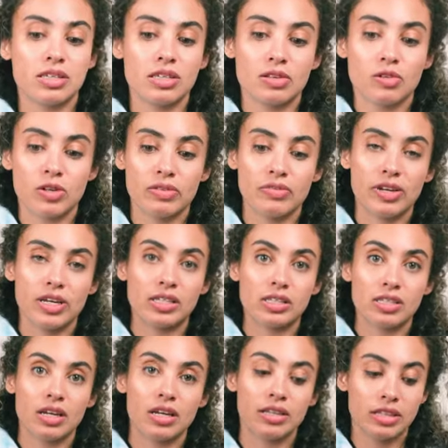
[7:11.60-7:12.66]
can see the North
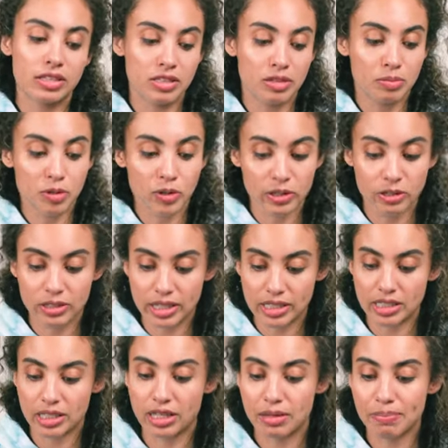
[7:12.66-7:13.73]
Face. It's embroidered
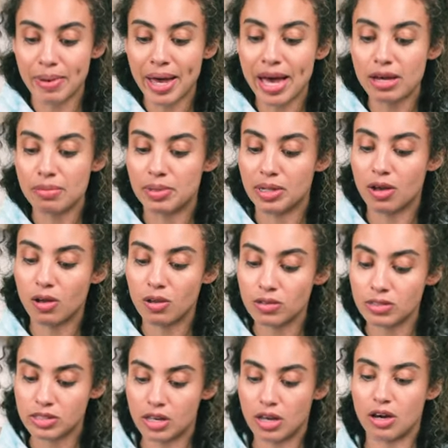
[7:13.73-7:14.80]
nicely on the back, but
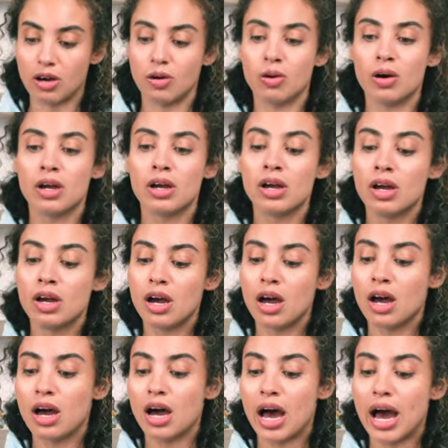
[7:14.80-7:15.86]
also
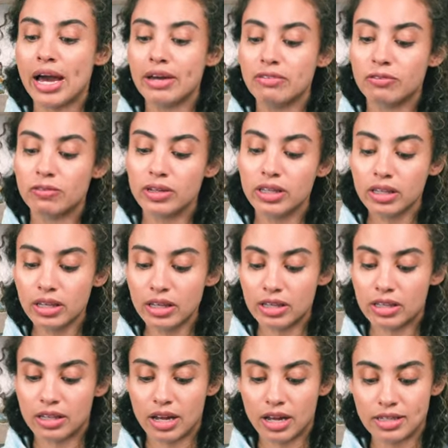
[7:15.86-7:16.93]
I've really
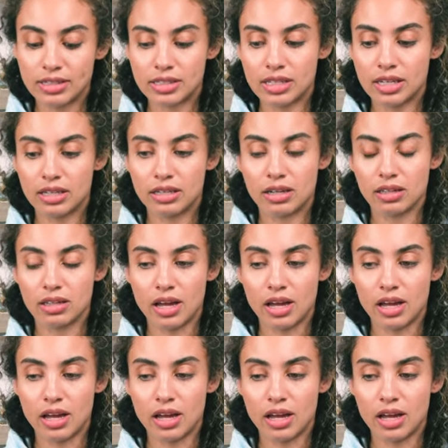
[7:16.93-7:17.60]
not seen a